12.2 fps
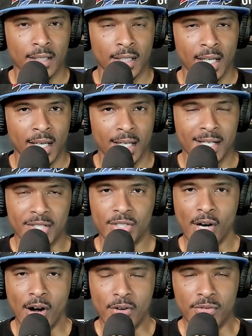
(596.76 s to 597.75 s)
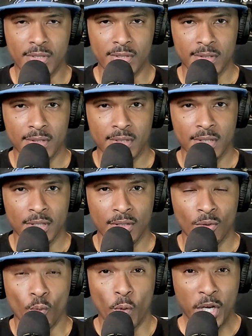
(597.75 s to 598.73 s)
And it starts
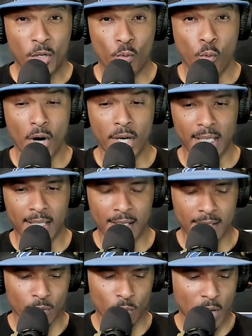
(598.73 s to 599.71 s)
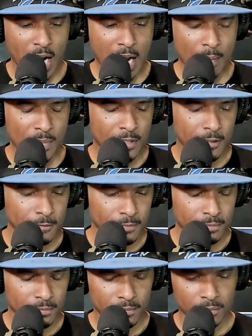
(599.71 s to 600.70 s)
week 1 against the Rams.
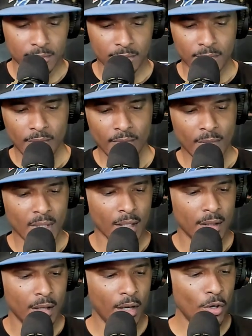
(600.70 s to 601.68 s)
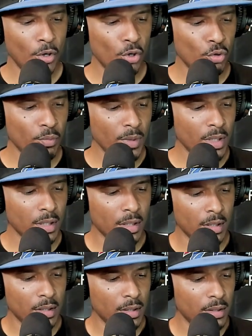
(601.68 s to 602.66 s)
Home,
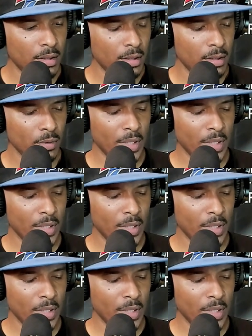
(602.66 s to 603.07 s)
well, not